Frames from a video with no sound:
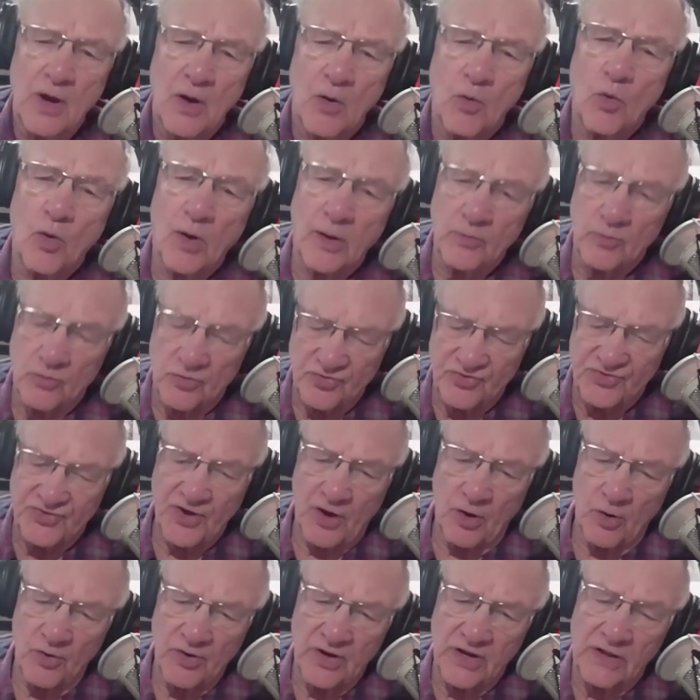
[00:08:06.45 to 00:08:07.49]
One was
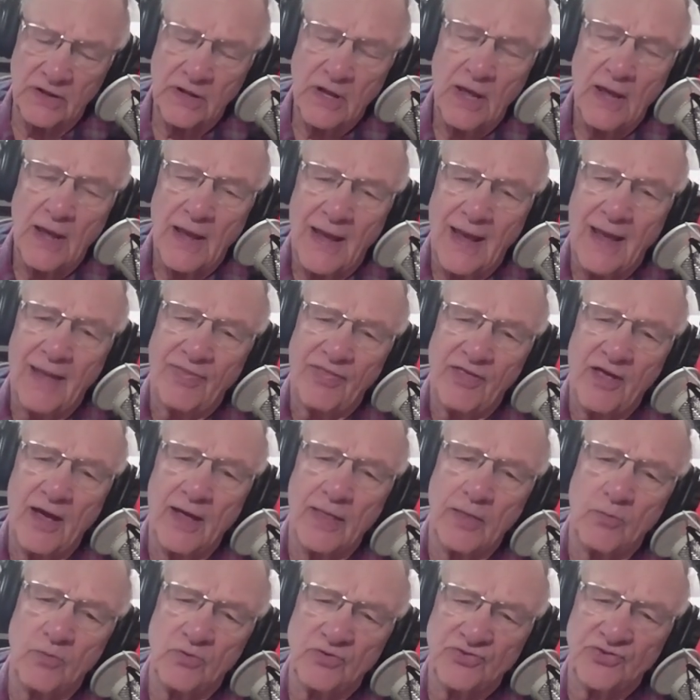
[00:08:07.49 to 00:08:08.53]
zoning, and the
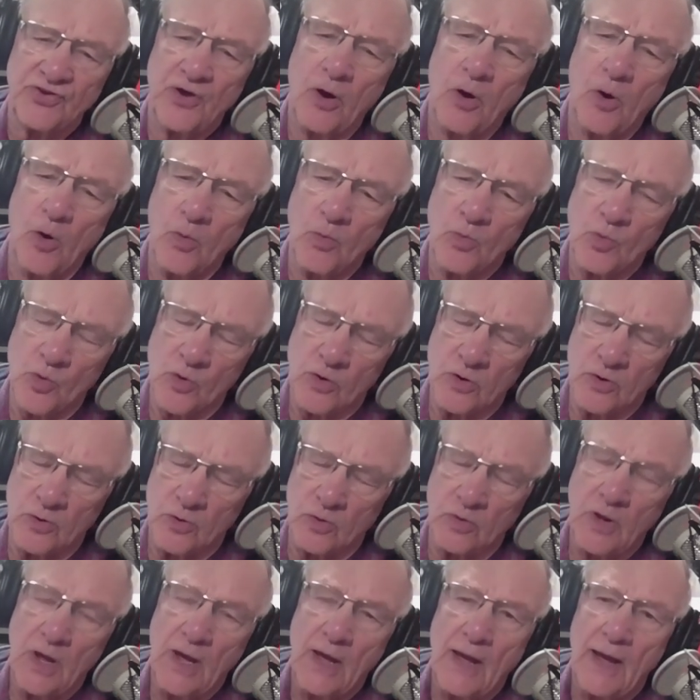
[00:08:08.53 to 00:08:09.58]
other one's home
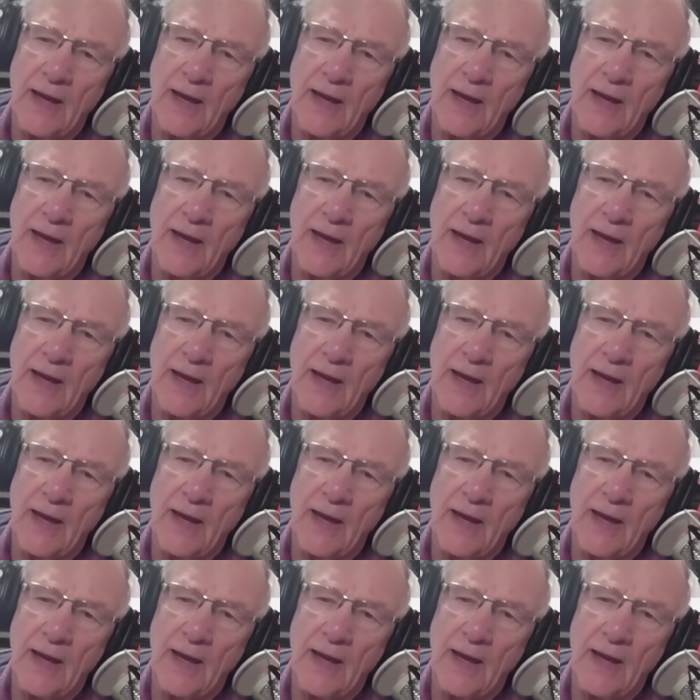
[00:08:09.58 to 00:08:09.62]
rule.